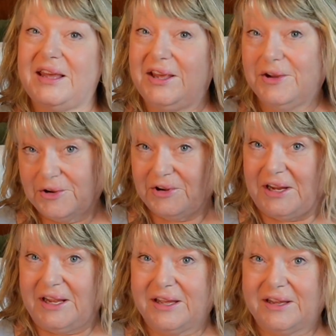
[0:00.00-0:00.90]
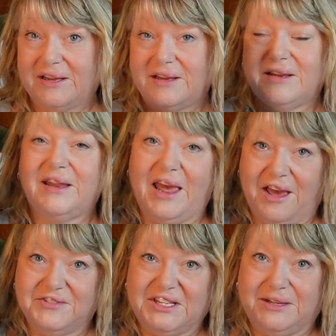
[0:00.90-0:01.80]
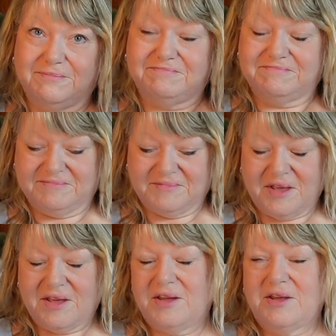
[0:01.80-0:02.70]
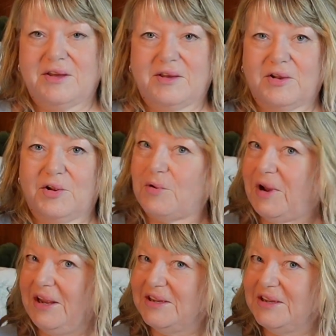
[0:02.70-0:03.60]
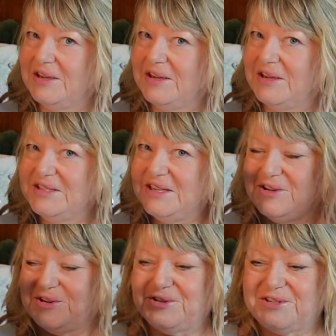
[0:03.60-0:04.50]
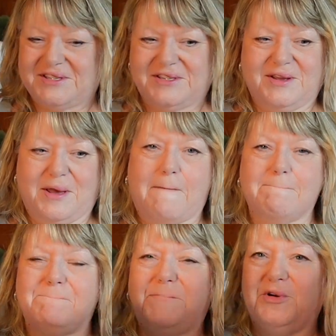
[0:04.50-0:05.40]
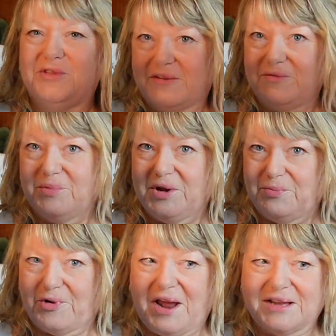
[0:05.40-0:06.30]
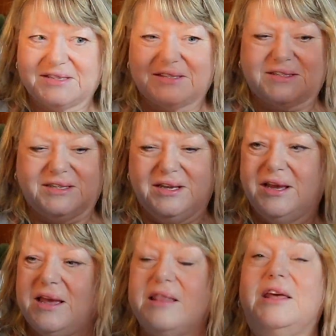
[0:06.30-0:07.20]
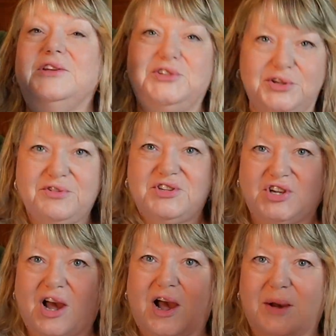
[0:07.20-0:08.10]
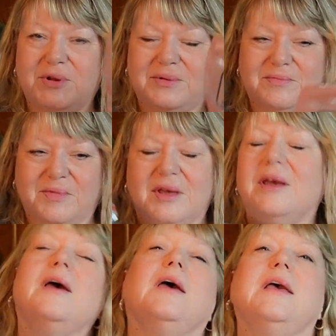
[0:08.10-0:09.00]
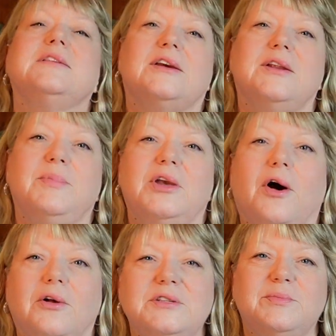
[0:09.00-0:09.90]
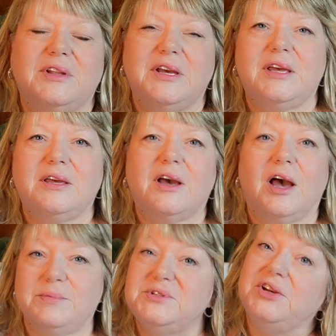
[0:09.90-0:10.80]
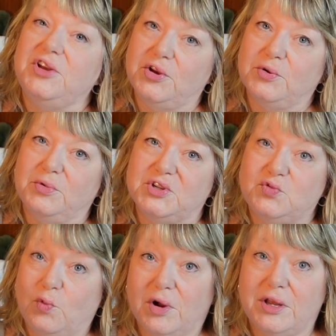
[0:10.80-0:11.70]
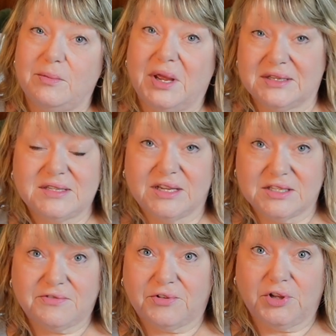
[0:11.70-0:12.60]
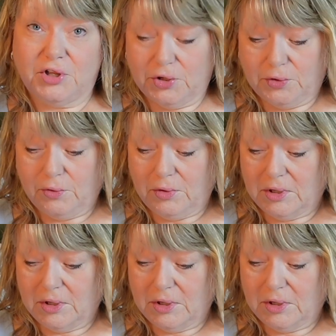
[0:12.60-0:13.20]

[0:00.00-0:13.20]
Eagle Creek, Hefty. Great contenders. Both of them compressed. They do the job. It's going to be ultimately up to you which one makes sense for you.